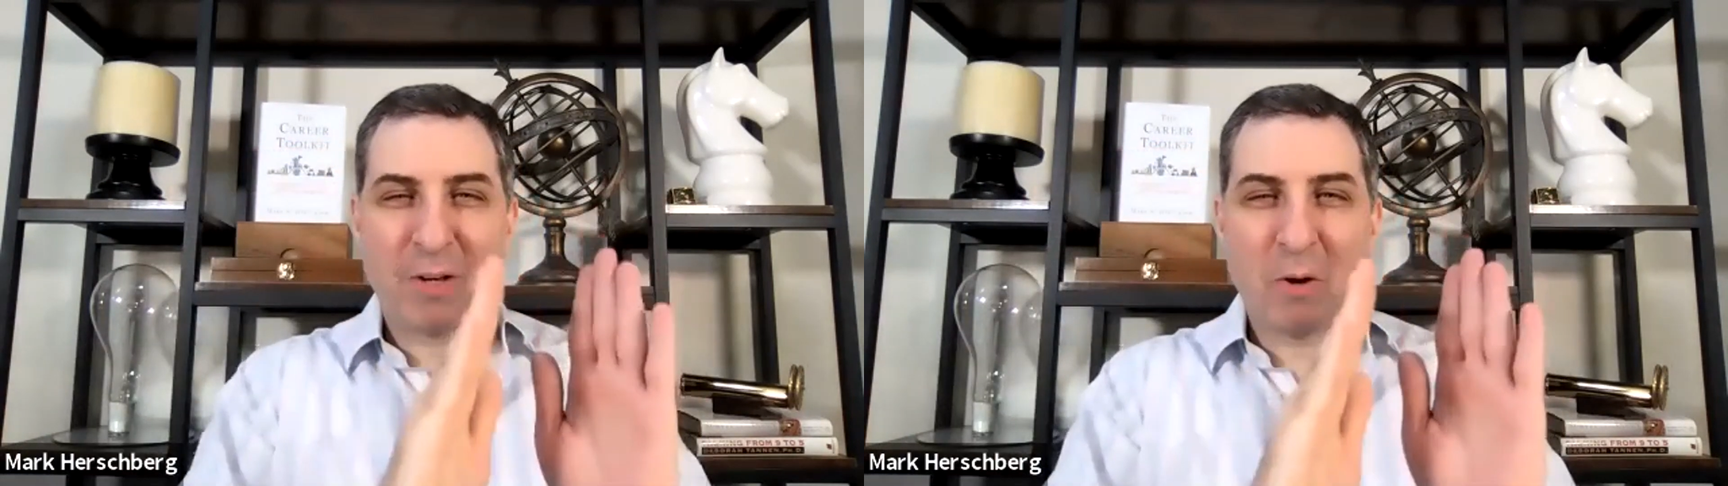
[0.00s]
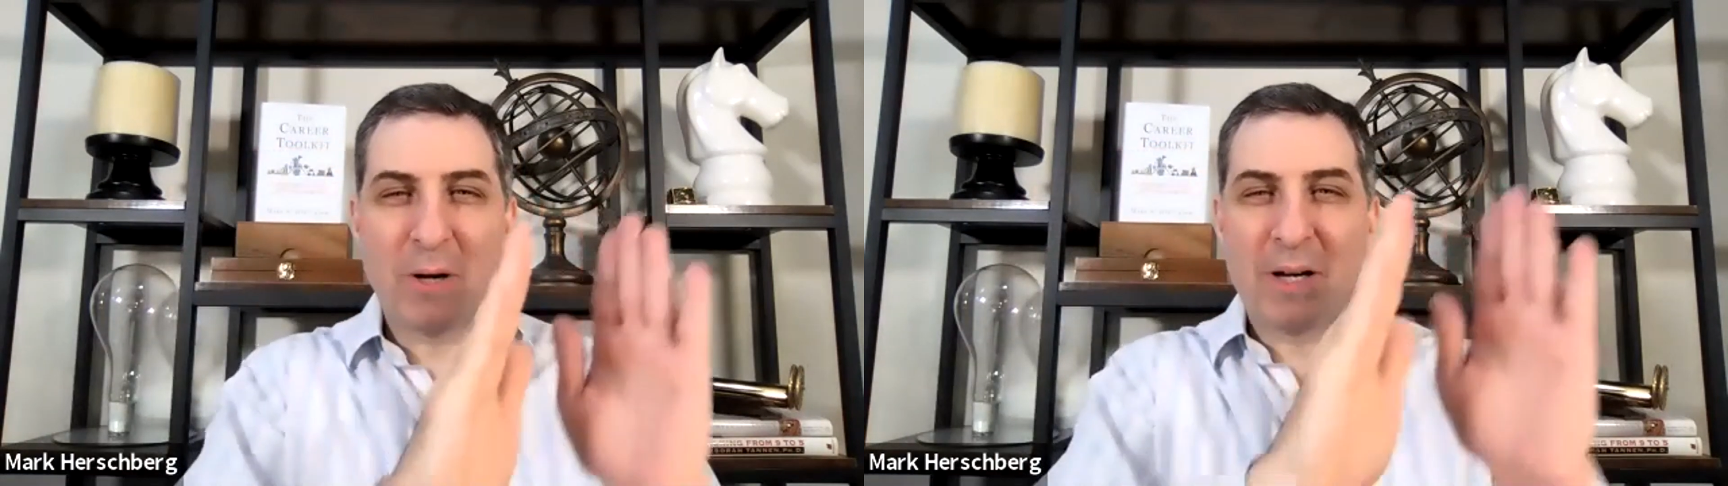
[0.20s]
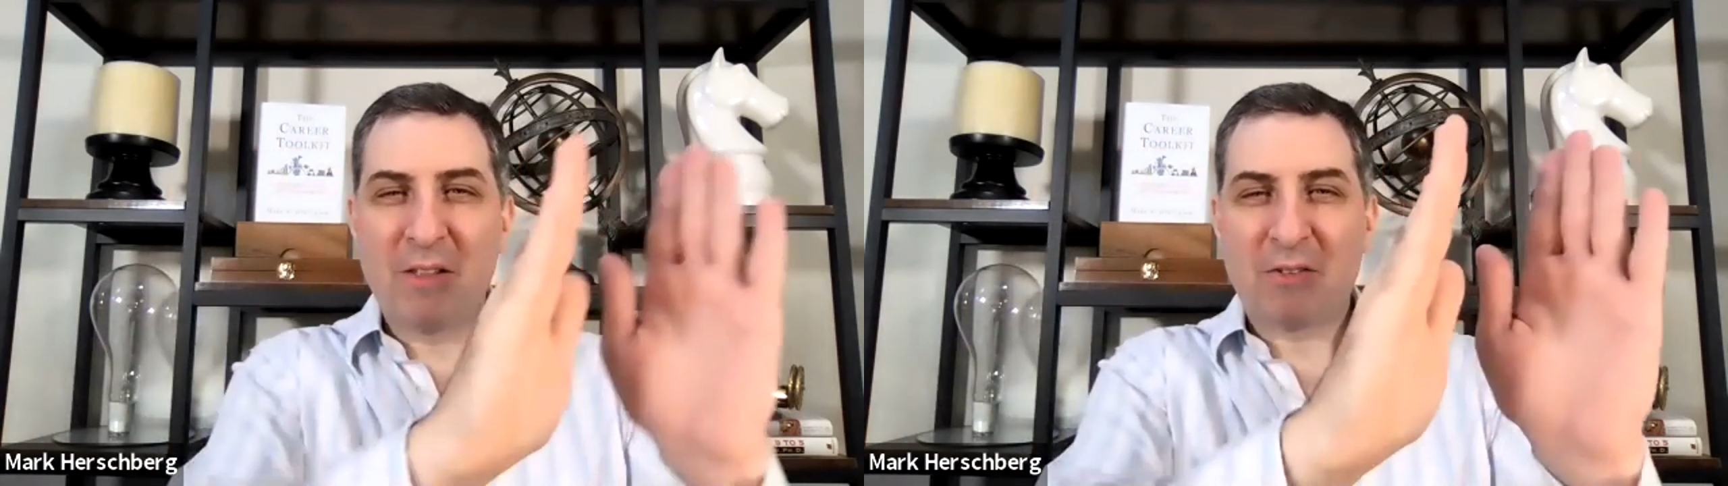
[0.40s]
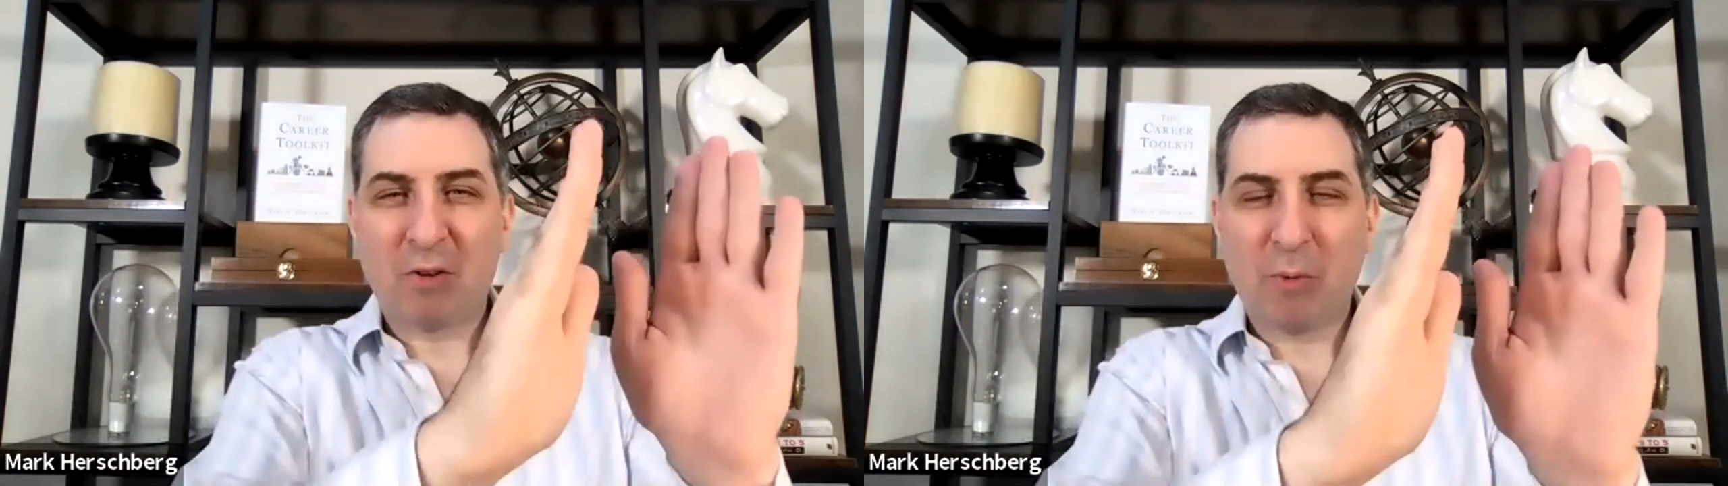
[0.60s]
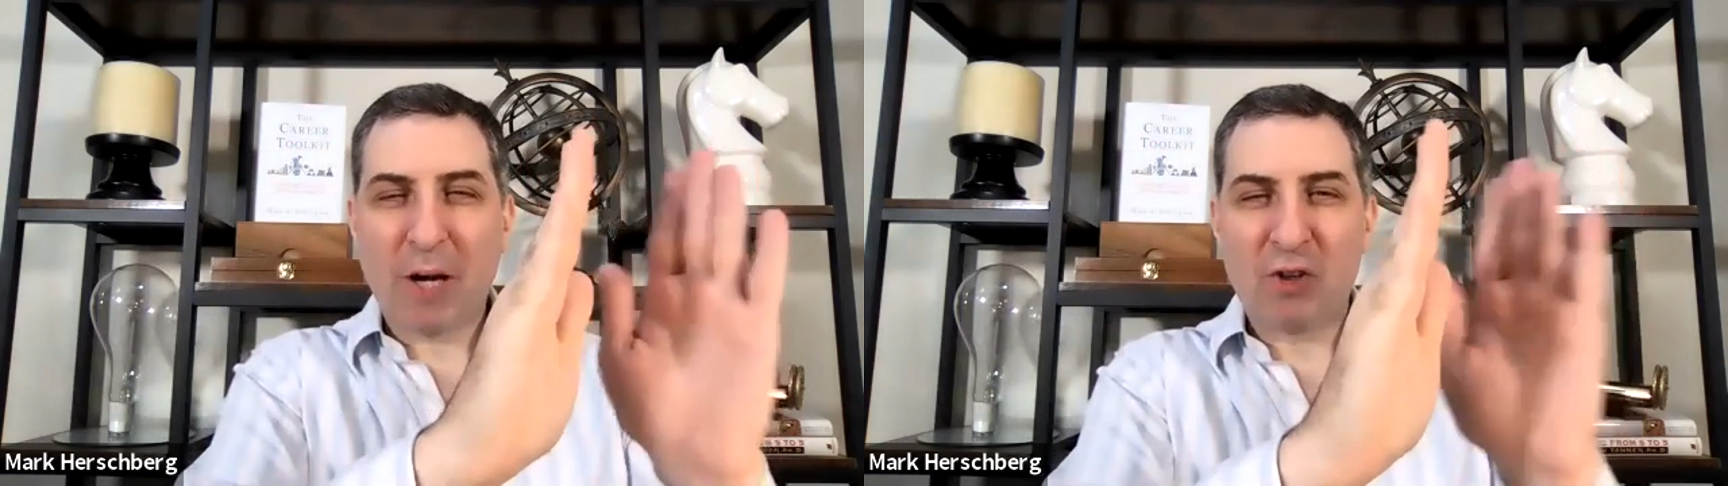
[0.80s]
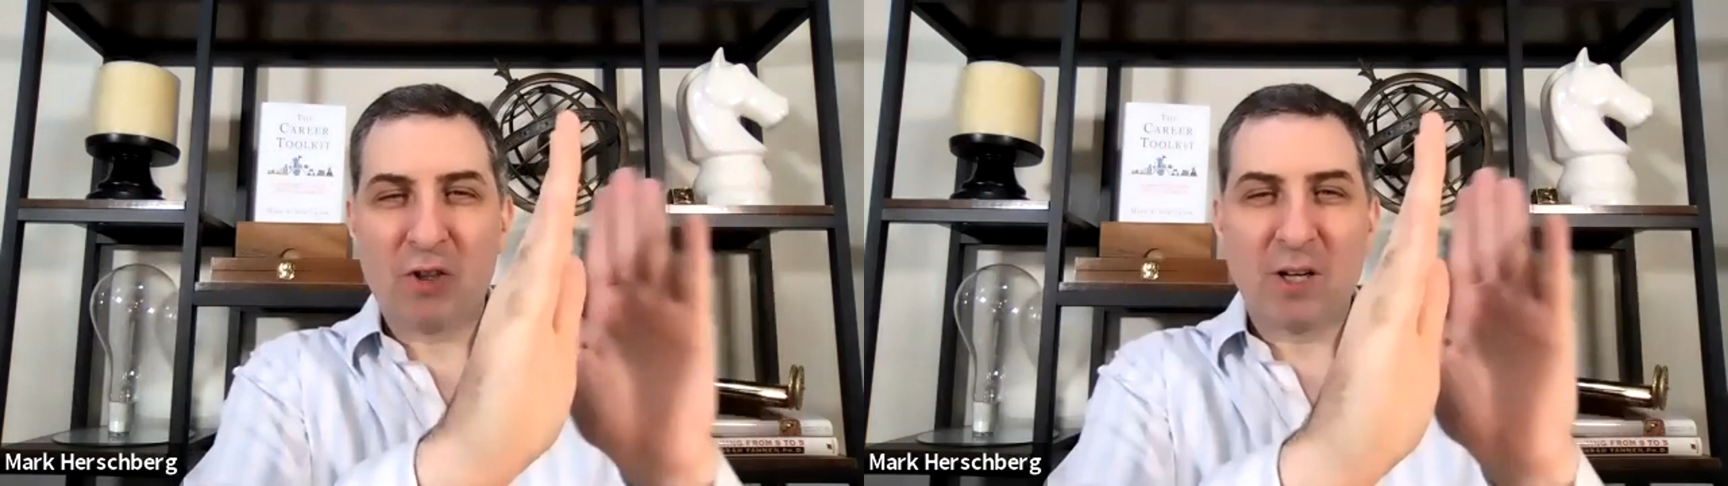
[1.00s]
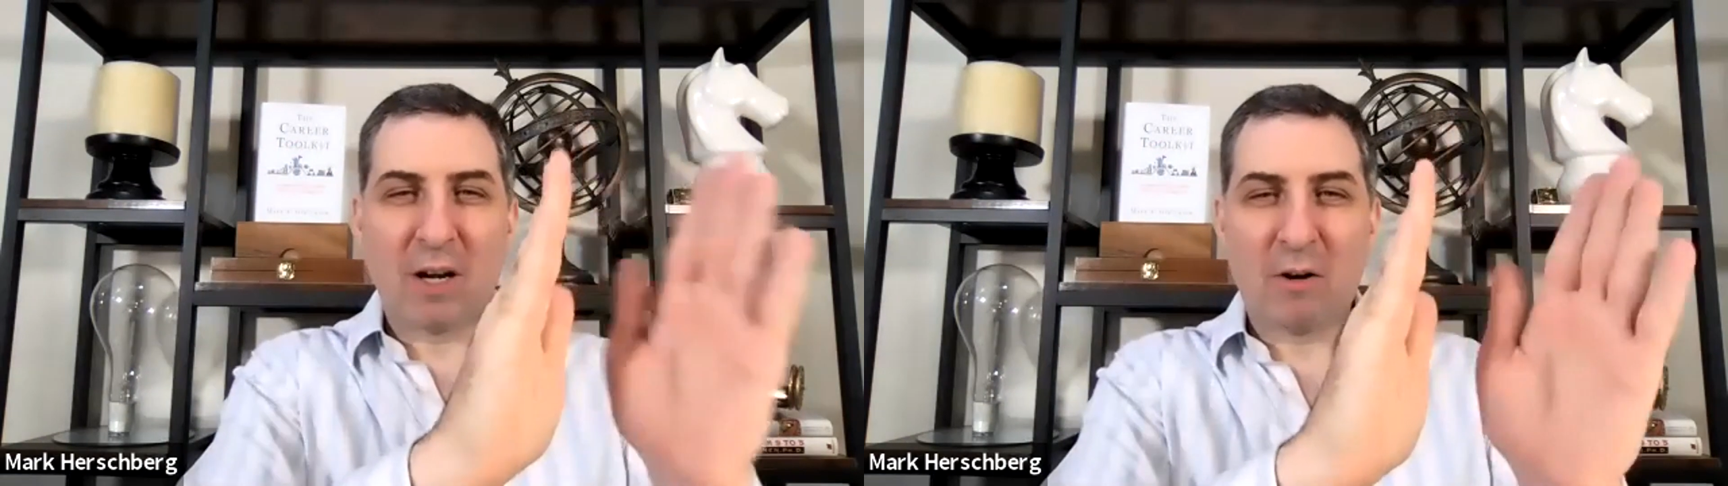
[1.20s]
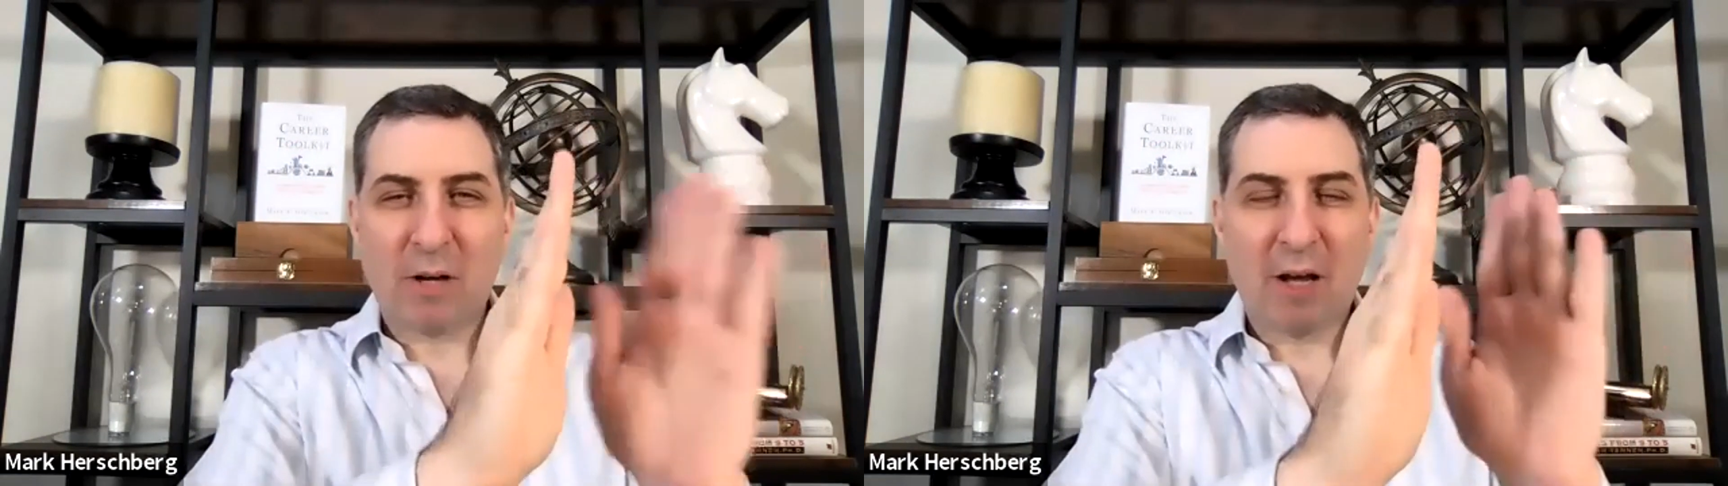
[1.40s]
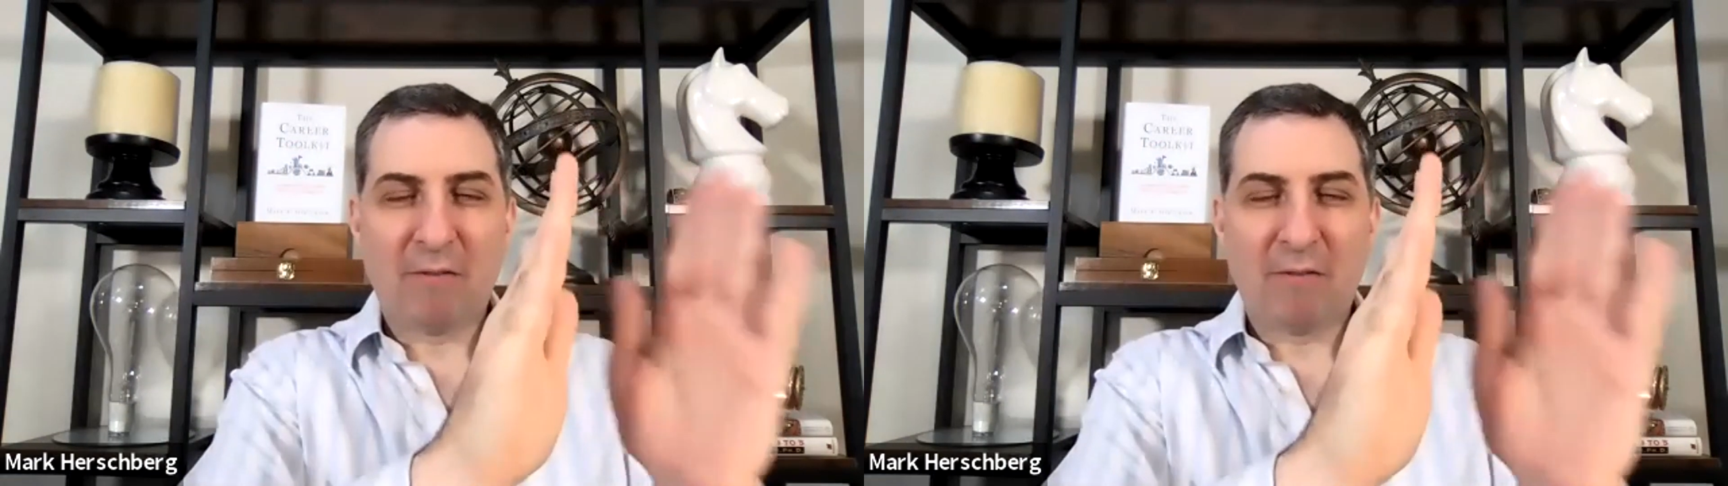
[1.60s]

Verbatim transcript: going in this direction and I'll kind